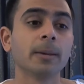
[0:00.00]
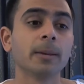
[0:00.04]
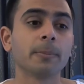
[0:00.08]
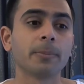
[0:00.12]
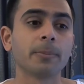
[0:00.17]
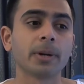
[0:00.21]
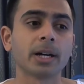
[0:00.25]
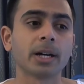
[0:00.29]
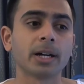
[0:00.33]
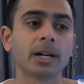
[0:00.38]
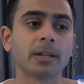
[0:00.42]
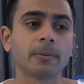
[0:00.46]

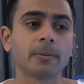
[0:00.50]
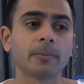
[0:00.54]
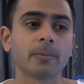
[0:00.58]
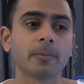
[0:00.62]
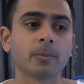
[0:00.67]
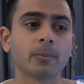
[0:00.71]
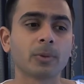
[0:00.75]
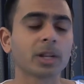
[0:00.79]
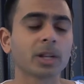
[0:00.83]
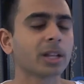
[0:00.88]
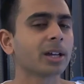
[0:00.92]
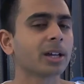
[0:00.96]
But
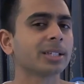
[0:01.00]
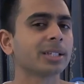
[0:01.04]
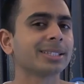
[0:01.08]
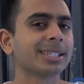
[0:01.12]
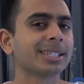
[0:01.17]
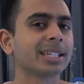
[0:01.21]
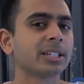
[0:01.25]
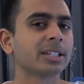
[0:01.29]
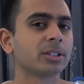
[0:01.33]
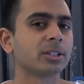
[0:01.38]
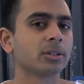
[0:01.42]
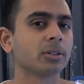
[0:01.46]
what do you guys
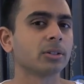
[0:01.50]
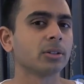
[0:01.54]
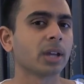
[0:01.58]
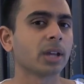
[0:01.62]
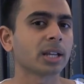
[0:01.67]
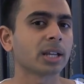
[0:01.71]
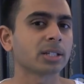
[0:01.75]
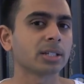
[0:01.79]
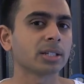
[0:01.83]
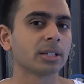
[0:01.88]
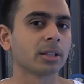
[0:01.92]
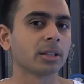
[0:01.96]
think? Do you
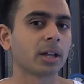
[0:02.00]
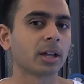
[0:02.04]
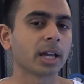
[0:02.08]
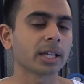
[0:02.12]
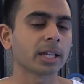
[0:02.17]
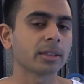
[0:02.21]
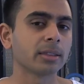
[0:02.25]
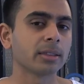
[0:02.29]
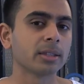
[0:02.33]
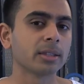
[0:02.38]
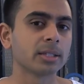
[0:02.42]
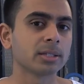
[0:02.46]
actually
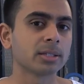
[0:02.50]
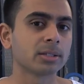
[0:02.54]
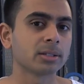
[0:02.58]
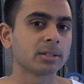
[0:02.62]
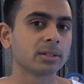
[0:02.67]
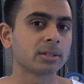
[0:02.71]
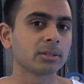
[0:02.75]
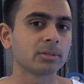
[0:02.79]
like this